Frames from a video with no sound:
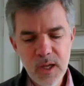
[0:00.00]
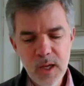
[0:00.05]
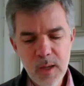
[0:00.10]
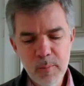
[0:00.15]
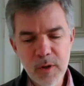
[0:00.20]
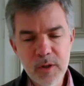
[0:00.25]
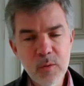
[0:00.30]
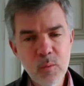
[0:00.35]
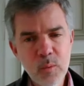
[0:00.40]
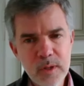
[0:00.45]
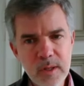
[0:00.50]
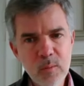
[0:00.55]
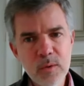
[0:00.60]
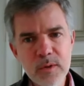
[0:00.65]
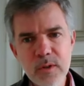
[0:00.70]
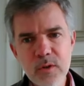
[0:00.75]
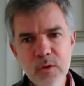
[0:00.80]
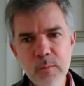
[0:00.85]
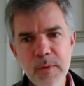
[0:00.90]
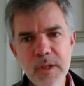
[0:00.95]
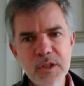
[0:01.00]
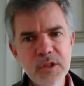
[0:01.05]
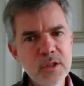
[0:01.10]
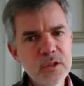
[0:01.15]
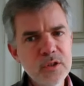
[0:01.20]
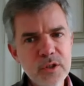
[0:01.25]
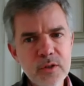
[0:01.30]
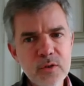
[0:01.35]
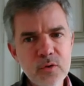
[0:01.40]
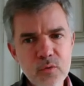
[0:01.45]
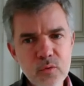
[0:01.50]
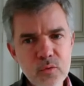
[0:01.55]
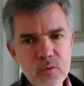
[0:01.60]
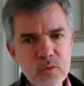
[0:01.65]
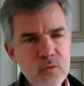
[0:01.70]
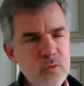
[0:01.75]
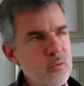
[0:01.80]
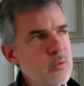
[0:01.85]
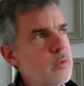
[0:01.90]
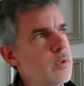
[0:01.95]
But what I wanted to mention, just
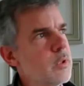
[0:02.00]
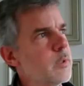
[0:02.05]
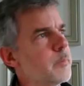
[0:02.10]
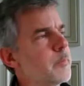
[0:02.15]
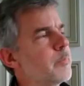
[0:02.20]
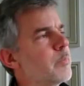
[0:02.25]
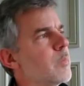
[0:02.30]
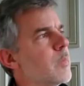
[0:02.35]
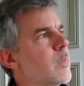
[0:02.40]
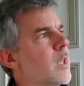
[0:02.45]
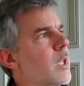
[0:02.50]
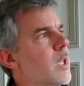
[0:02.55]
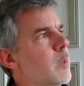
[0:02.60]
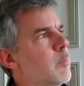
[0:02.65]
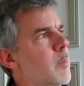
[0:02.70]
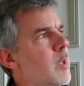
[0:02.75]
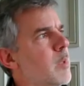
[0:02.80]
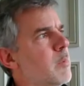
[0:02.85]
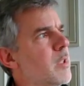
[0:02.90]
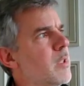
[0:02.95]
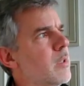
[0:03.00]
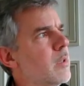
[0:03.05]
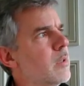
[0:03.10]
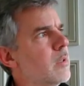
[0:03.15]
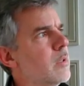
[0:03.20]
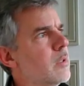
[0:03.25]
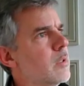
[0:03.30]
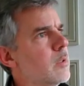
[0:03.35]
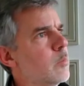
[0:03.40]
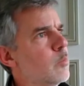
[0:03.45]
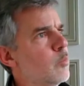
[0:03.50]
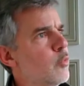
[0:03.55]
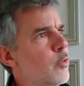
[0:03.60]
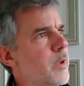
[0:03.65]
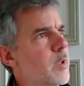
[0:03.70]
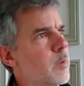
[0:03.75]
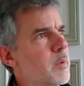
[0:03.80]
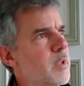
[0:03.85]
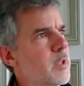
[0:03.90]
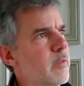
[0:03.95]
to maybe
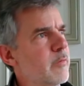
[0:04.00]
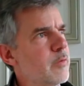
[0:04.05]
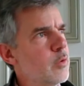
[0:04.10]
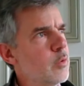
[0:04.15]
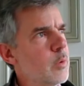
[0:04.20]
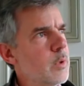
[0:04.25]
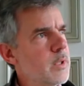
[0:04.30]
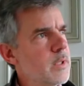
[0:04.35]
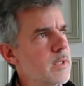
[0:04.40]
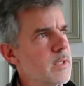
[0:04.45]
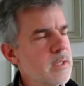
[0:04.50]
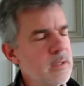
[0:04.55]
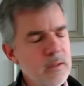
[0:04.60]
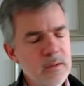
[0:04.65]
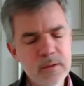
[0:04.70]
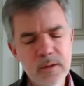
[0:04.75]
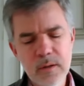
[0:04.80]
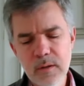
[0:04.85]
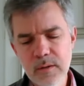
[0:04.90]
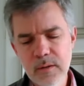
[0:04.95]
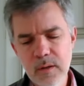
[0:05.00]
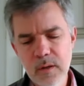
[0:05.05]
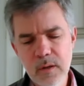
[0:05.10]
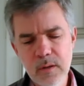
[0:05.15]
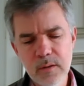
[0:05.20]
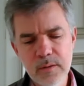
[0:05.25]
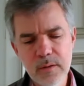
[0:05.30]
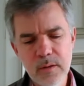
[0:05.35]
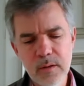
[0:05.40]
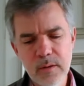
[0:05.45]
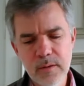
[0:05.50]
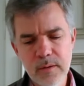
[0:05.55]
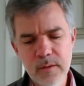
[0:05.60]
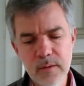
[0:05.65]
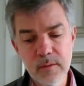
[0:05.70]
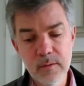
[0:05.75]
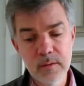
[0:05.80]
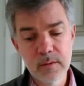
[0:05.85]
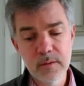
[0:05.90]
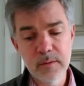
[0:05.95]
bring a bit of nuance on
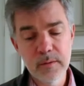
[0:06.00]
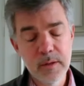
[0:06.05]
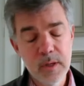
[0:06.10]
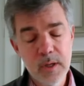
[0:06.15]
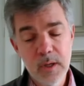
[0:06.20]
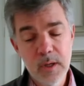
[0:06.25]
the